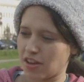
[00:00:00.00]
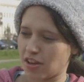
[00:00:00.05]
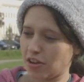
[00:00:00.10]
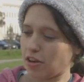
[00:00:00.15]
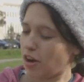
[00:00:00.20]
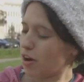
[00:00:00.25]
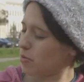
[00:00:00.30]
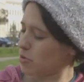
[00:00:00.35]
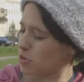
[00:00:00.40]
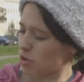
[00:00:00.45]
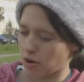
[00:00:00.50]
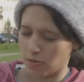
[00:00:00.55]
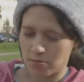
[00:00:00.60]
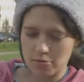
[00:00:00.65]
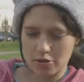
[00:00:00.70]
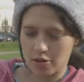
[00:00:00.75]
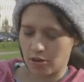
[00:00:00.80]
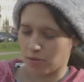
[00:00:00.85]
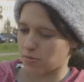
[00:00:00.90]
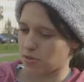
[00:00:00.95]
Garbage,
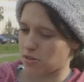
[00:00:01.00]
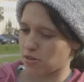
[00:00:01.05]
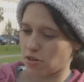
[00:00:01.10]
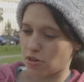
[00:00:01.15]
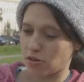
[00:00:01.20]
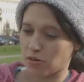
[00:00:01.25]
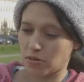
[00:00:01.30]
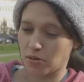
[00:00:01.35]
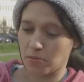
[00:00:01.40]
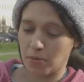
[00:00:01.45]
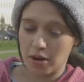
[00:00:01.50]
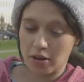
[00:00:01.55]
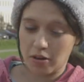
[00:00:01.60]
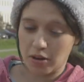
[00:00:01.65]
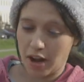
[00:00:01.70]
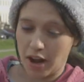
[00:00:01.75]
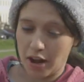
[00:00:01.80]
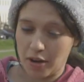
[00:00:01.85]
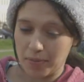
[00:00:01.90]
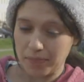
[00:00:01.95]
garbage, garbage. So no matter
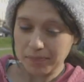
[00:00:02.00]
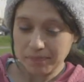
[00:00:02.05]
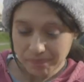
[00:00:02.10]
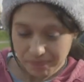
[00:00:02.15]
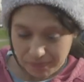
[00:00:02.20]
how